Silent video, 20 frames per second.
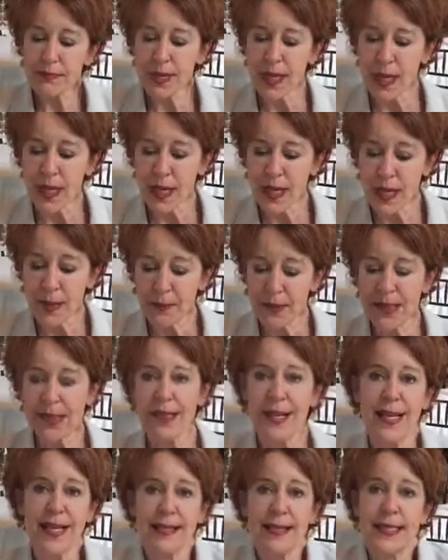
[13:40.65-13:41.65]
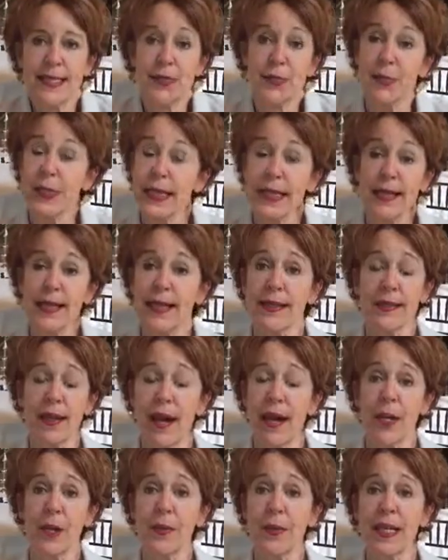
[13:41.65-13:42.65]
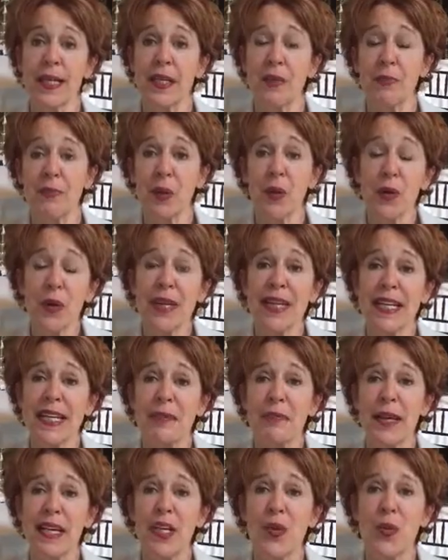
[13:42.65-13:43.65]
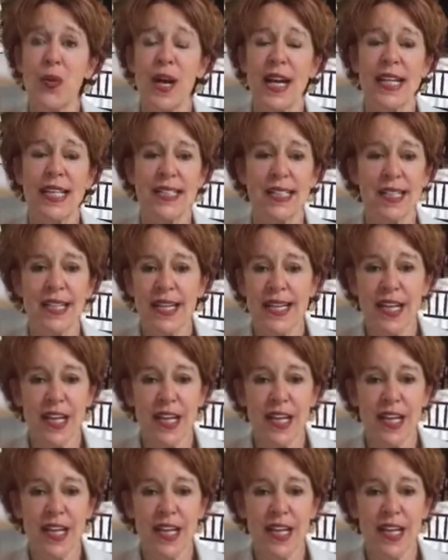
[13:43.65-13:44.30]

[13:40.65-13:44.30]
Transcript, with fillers: um, it's like it's really like hiring an employee in many ways.